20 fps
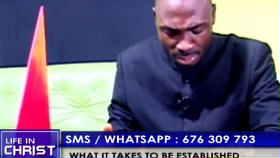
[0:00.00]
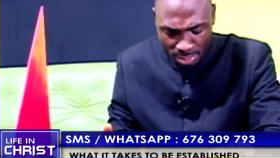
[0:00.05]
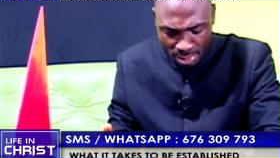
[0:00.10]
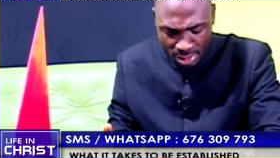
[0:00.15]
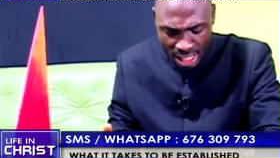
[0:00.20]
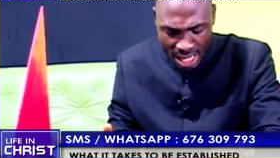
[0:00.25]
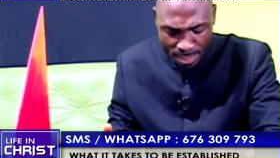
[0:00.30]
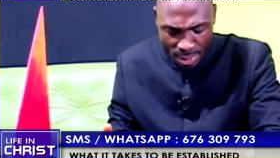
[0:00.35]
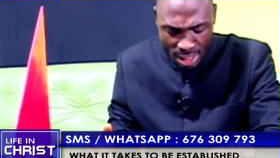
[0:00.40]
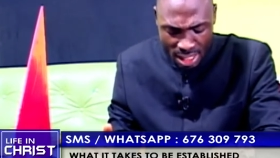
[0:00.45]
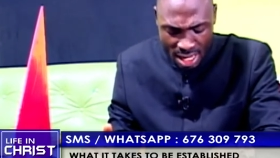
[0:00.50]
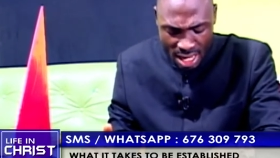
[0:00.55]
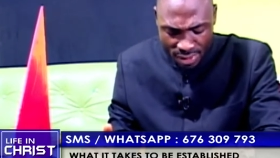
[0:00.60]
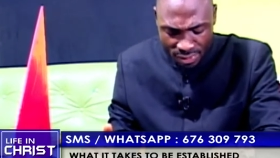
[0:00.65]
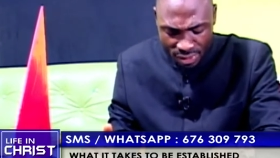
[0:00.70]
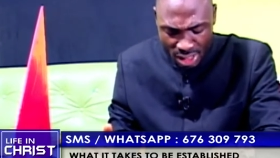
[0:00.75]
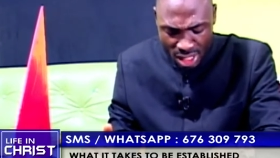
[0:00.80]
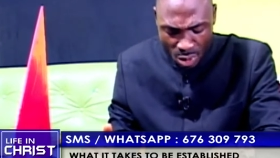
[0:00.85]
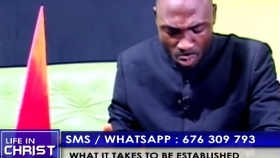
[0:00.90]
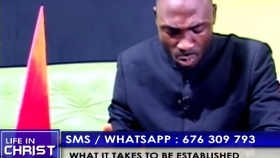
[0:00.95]
time, and
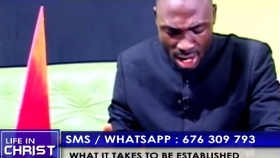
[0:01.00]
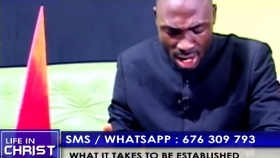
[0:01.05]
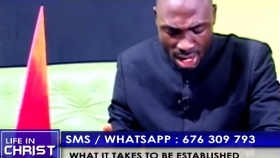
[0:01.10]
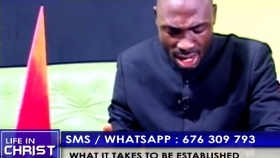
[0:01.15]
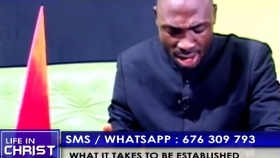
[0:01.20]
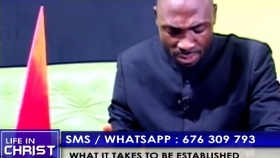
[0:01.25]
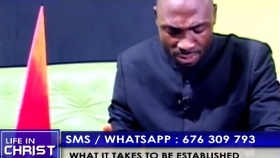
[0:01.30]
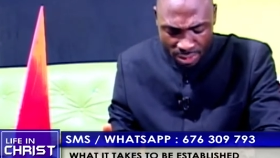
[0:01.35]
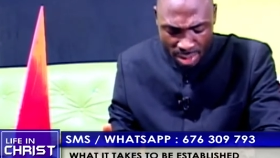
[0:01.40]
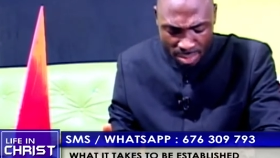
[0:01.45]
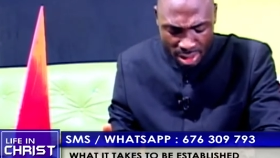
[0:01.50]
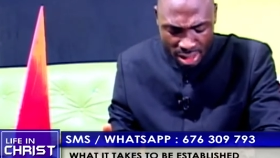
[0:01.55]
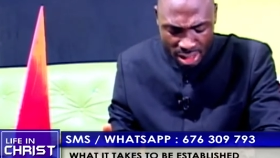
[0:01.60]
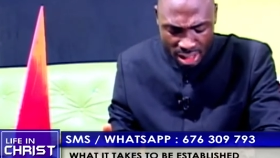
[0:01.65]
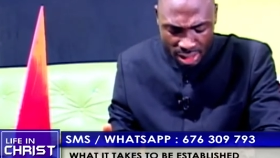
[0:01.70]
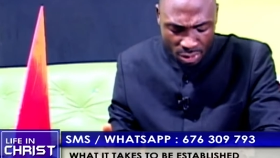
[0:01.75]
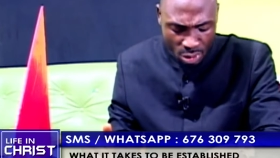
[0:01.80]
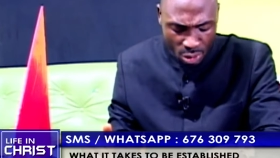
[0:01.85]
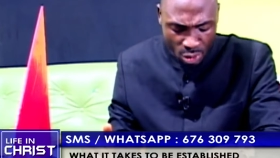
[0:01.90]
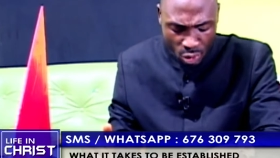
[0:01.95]
after a while I find
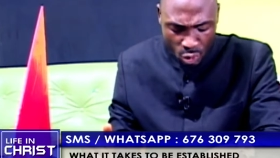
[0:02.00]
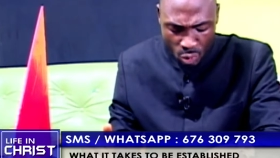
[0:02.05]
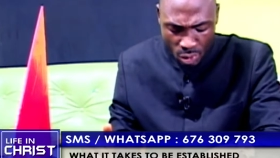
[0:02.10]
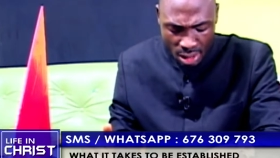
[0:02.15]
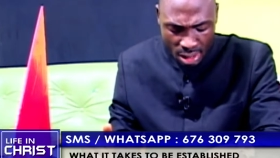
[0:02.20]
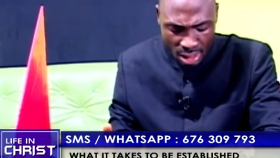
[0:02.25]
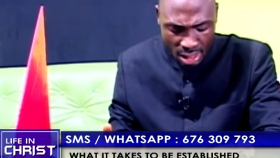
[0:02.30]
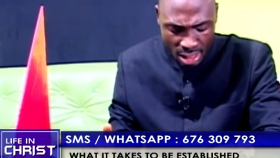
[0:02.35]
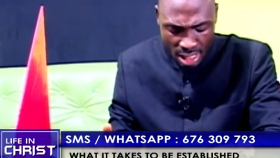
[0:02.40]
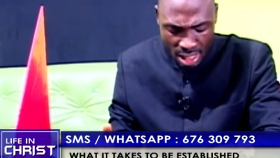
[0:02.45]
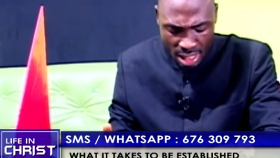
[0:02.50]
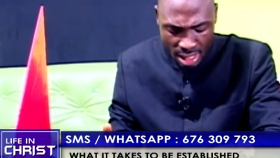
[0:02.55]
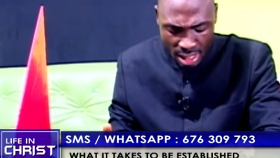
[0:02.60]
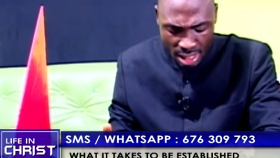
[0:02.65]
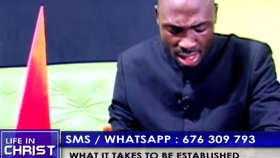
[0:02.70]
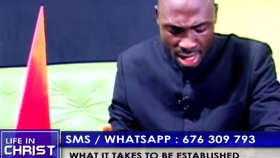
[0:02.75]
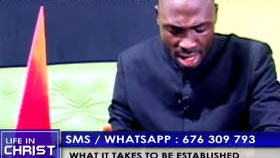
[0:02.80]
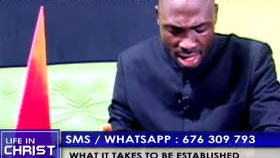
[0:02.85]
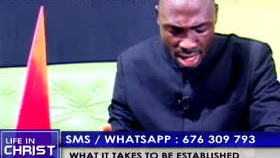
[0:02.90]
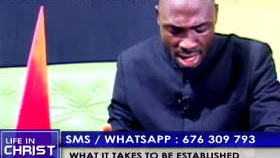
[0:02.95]
myself not doing it
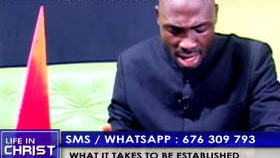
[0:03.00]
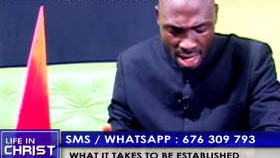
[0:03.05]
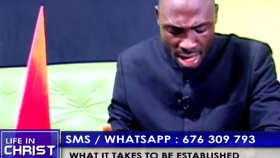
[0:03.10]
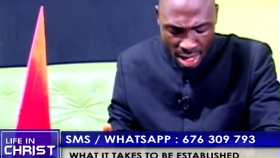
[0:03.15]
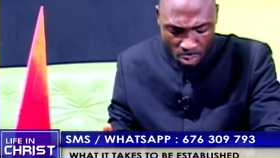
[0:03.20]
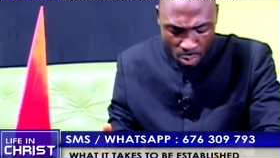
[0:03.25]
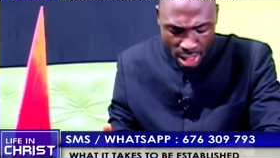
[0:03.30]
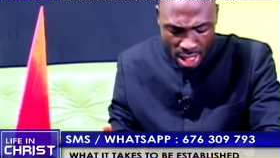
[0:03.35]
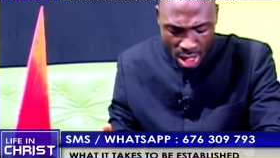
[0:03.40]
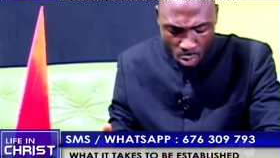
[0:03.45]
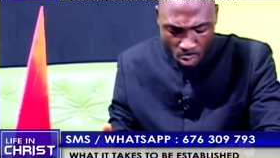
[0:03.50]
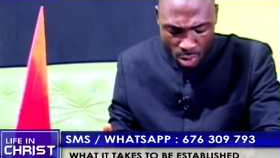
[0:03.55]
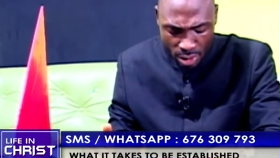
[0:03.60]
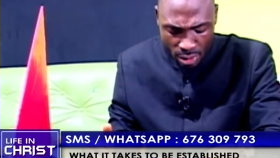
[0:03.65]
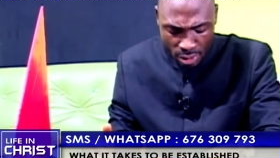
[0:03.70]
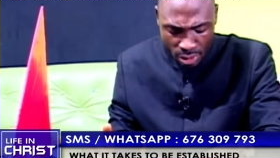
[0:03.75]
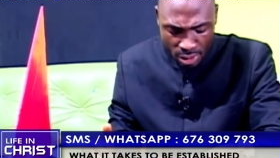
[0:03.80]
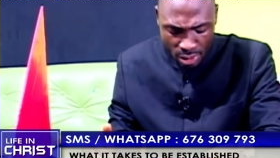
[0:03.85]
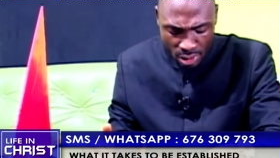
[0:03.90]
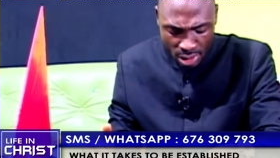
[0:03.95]
again. And when I
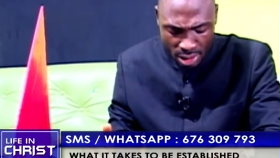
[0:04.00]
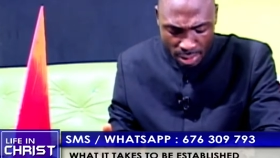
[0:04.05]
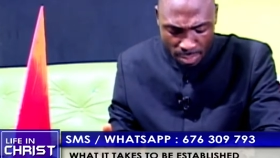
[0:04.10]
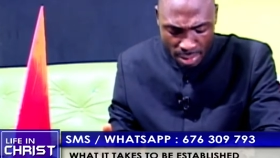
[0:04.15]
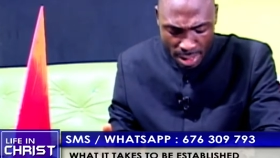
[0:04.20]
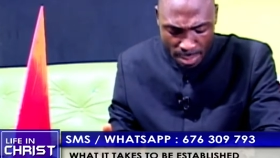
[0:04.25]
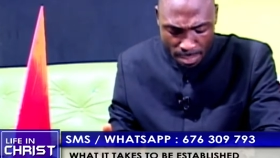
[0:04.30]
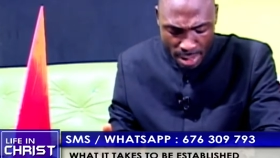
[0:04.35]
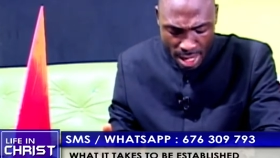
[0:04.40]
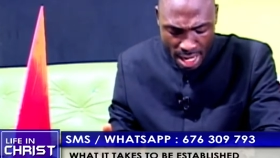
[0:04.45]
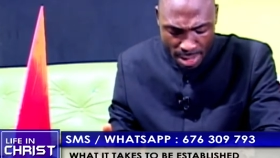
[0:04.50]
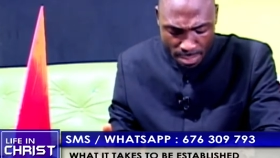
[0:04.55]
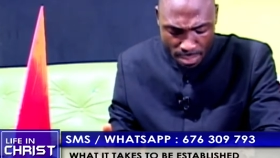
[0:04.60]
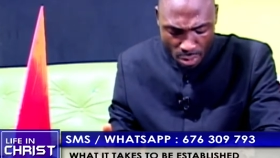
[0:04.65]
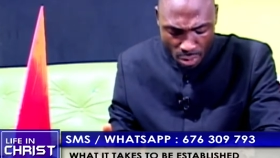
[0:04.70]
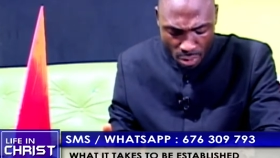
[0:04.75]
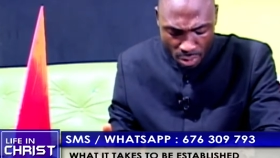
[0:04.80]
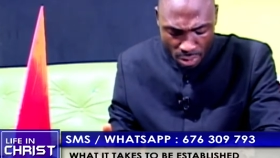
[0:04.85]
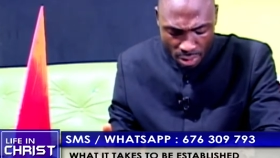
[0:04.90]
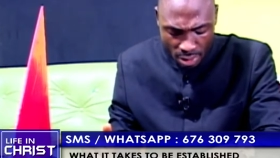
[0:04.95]
want to study my
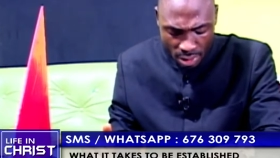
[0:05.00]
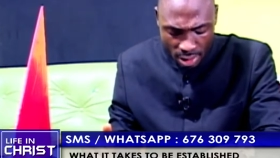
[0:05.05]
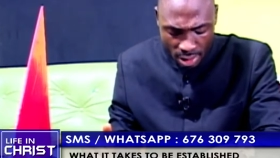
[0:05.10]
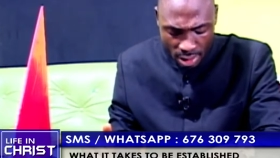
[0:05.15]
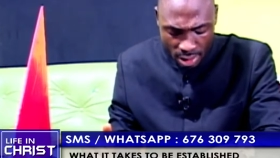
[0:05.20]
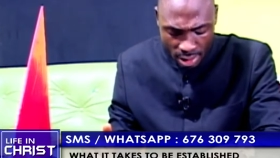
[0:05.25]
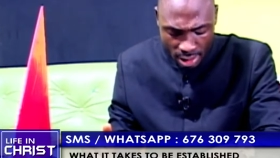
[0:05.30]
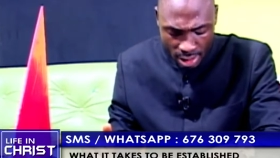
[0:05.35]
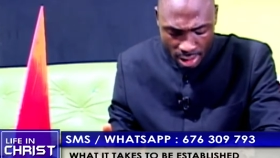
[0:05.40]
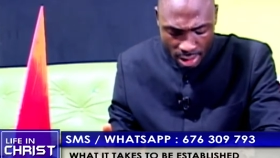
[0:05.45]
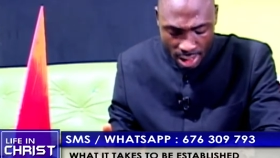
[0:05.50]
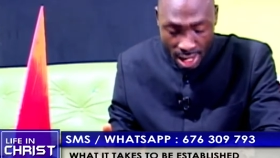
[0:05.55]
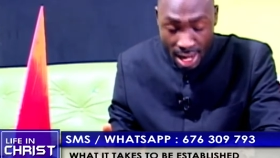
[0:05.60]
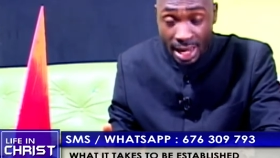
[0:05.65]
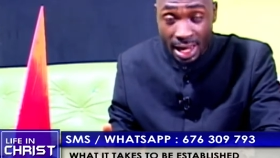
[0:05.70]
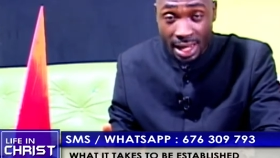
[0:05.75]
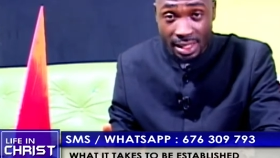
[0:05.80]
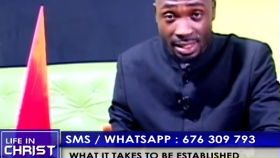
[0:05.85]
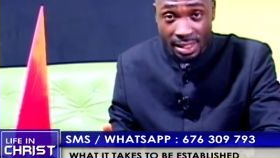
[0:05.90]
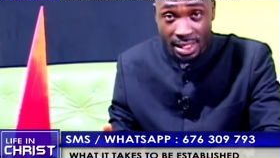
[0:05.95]
Bible,
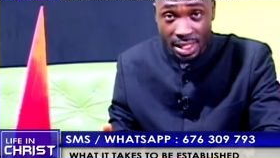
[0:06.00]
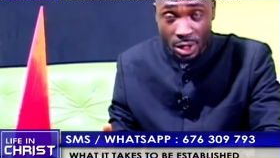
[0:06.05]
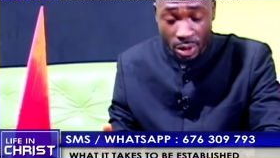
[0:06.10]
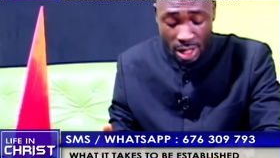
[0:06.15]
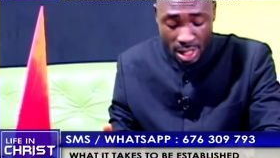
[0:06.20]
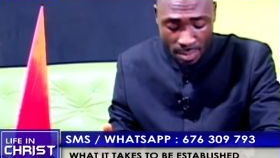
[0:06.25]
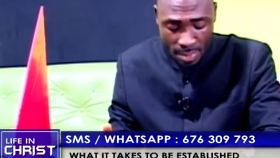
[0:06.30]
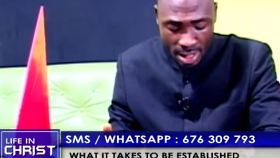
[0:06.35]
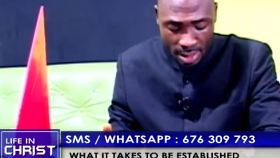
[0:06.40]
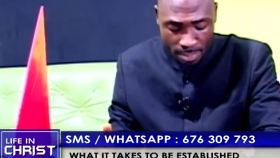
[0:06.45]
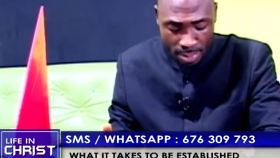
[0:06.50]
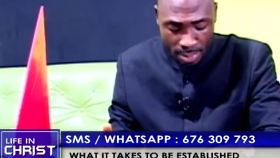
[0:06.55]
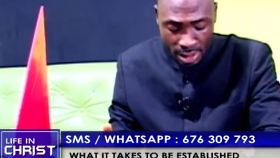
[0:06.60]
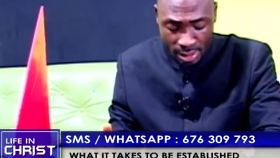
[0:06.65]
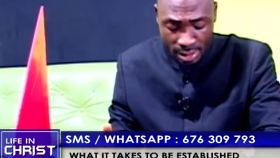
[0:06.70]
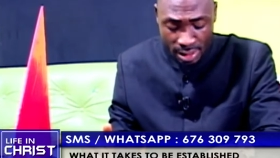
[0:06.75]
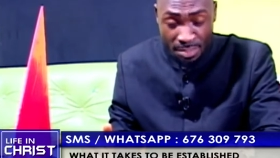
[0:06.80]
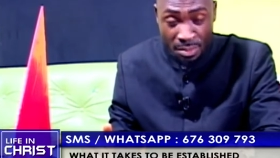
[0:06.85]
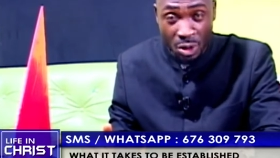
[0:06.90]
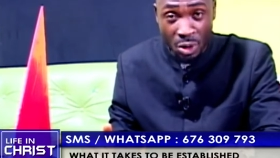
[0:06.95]
I can see your amen.
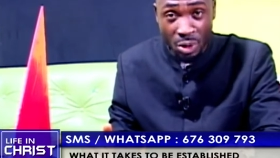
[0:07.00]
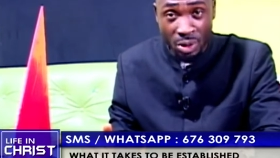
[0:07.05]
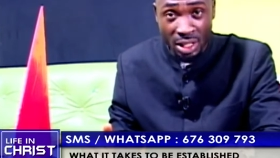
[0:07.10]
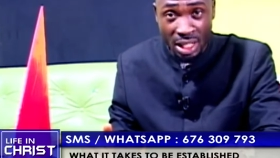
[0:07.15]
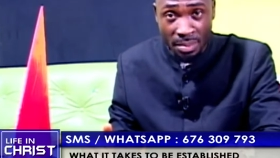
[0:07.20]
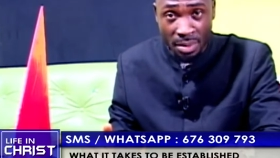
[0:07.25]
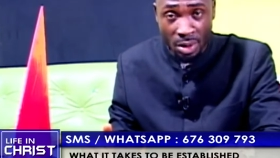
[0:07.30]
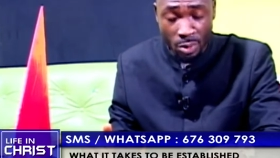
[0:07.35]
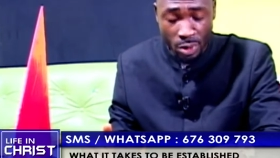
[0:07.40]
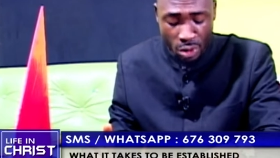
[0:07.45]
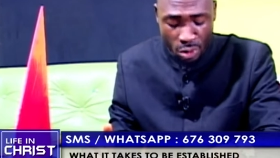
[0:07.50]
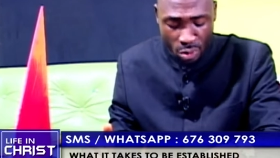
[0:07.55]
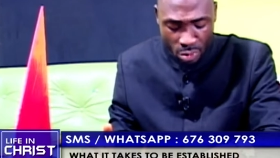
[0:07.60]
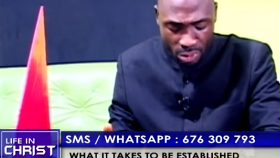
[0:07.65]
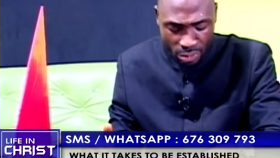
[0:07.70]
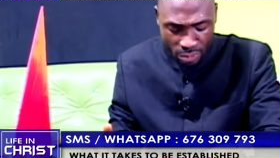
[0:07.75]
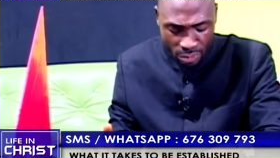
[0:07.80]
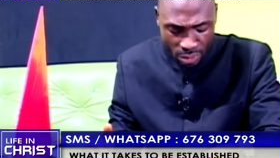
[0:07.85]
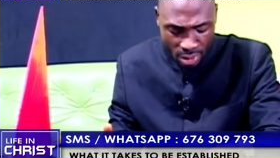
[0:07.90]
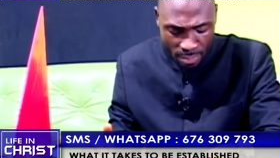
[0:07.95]
Please send me your name and where you
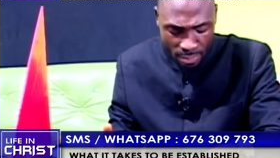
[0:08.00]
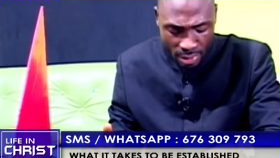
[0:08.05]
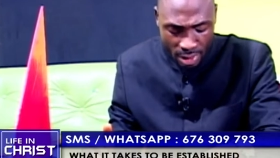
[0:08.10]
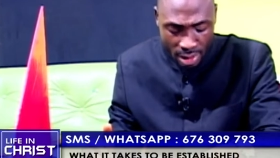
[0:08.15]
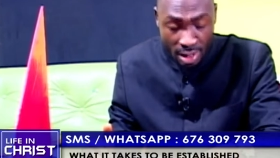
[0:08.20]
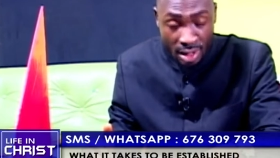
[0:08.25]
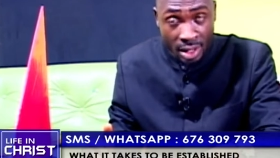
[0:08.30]
wrote from,